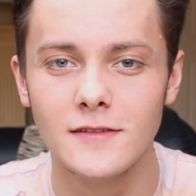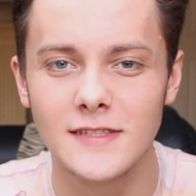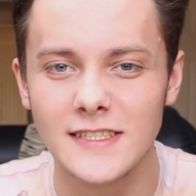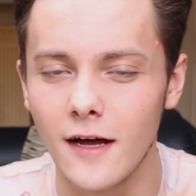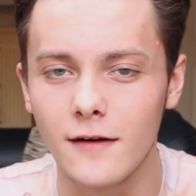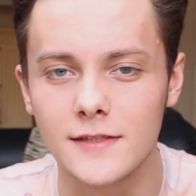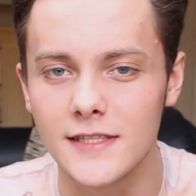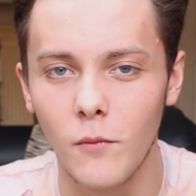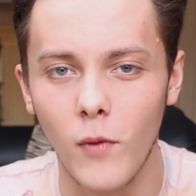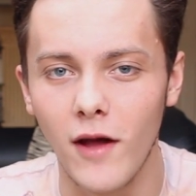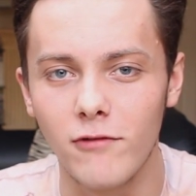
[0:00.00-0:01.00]
stuck
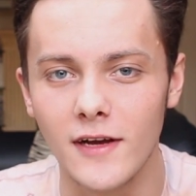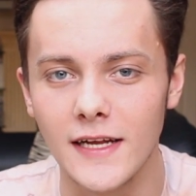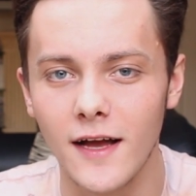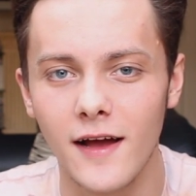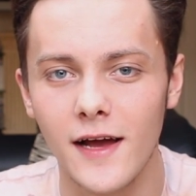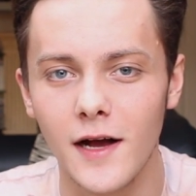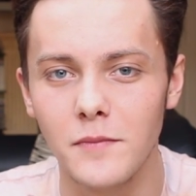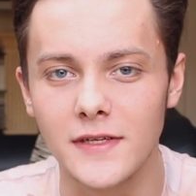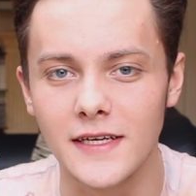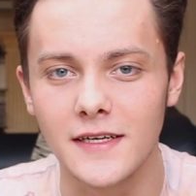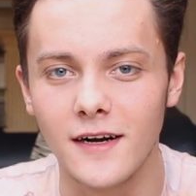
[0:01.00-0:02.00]
somewhere really high
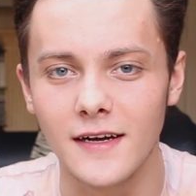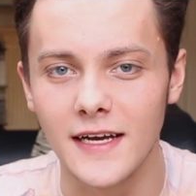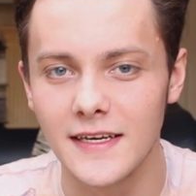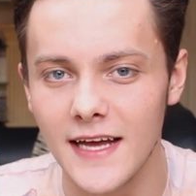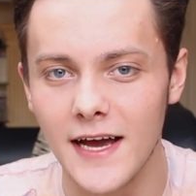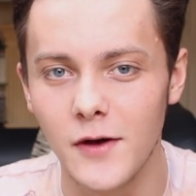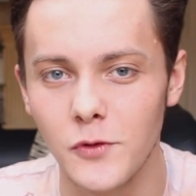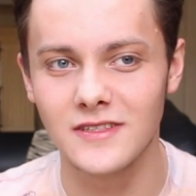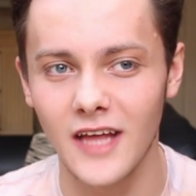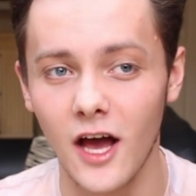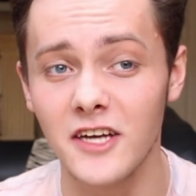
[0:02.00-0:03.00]
up and I can't get
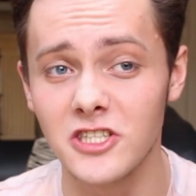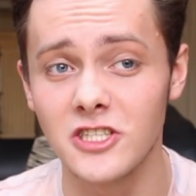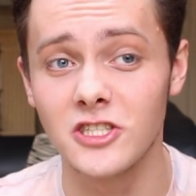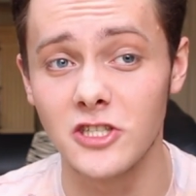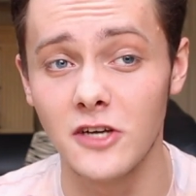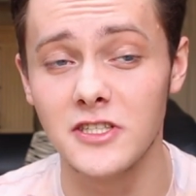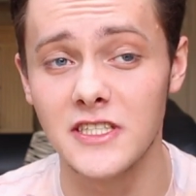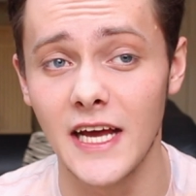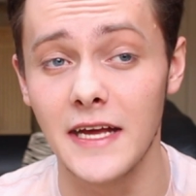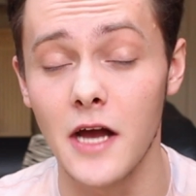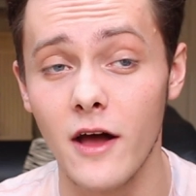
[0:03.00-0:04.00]
down. I just
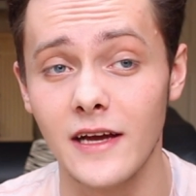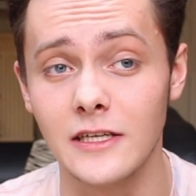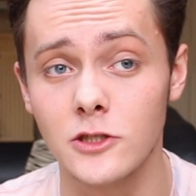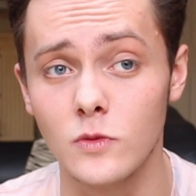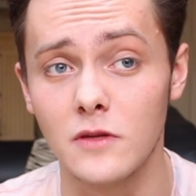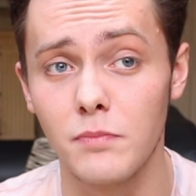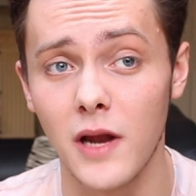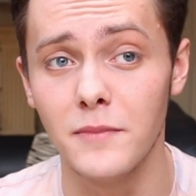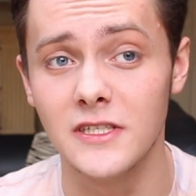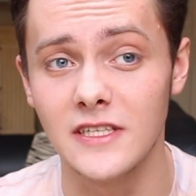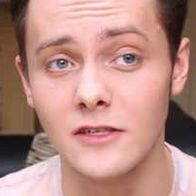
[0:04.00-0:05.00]
associate heights with
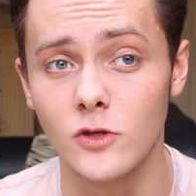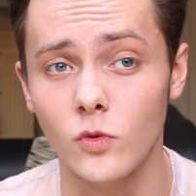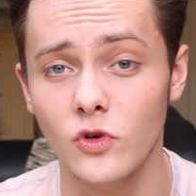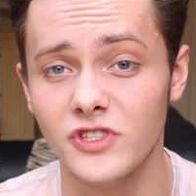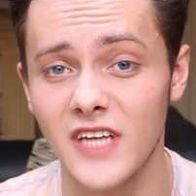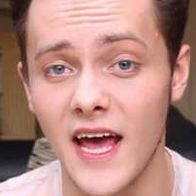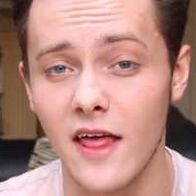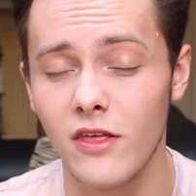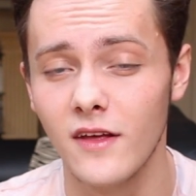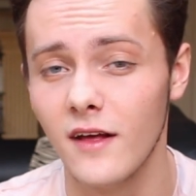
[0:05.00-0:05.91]
plummeting towards death.